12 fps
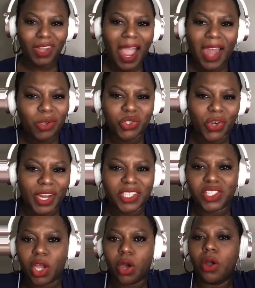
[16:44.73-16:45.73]
I don't drink.
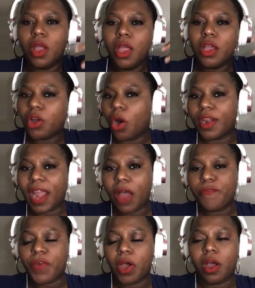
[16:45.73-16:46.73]
So going
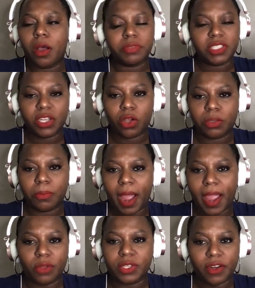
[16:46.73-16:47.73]
out for Cinco de
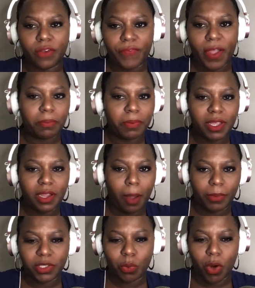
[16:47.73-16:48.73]
Mayo didn't affect me
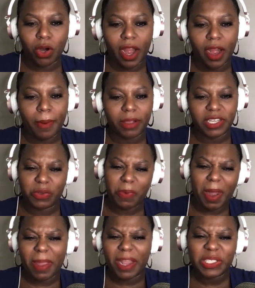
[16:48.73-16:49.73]
coming to work. Everybody was like, you
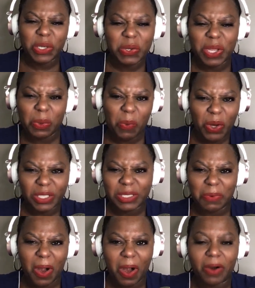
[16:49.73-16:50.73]
better make sure you get to work
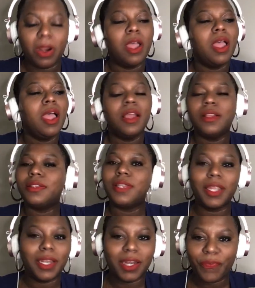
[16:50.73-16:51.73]
tomorrow.
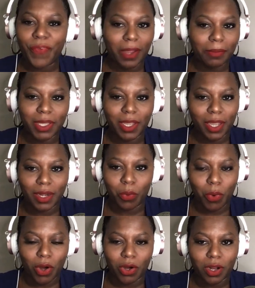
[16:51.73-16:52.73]
It didn't affect me getting to
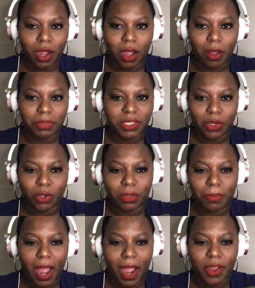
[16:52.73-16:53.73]
work Cinco de
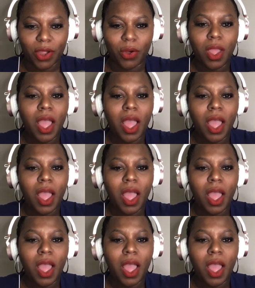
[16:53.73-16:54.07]
Mayo.